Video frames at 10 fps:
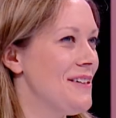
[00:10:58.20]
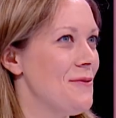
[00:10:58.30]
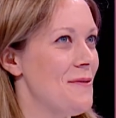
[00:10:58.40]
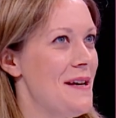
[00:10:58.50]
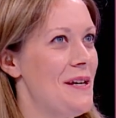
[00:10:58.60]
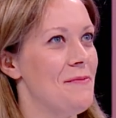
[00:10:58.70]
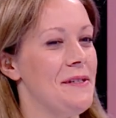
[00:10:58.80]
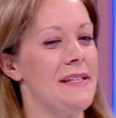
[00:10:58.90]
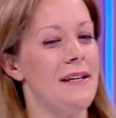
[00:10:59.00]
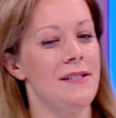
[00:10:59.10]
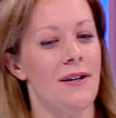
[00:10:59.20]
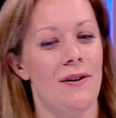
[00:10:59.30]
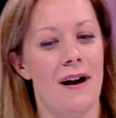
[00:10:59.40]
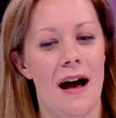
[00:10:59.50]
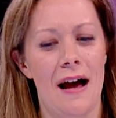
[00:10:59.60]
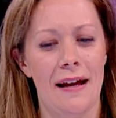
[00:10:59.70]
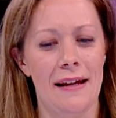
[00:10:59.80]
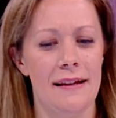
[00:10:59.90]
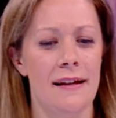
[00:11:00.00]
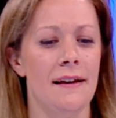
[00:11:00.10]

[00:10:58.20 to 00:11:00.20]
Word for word: Well, Miss Eto, I